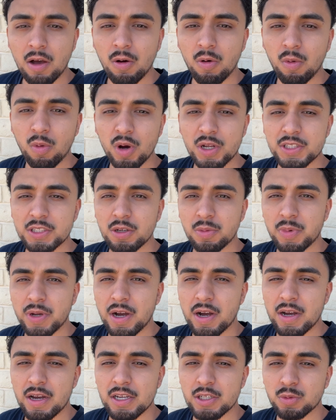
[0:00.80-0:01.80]
What's up,
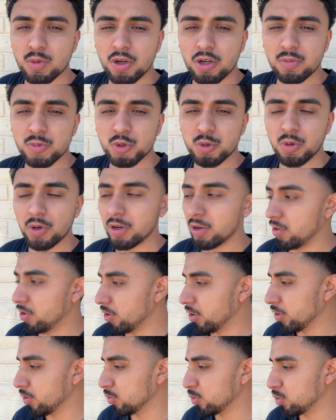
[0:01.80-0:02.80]
guys? Welcome to
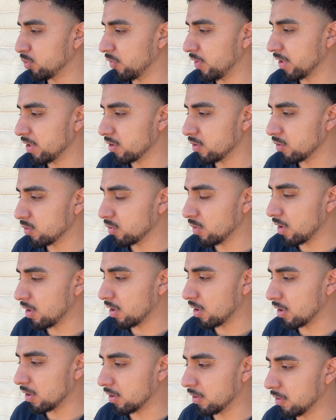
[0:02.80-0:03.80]
another YouTube
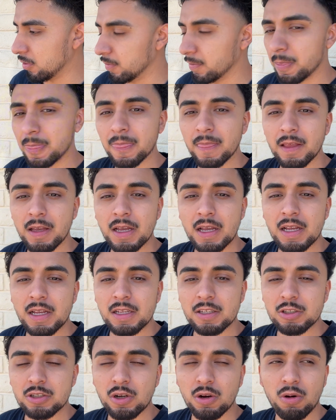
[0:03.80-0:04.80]
video.
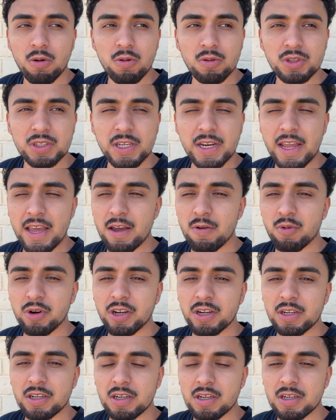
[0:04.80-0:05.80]
So today we're
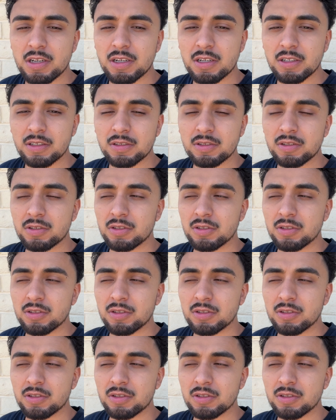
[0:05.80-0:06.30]
gonna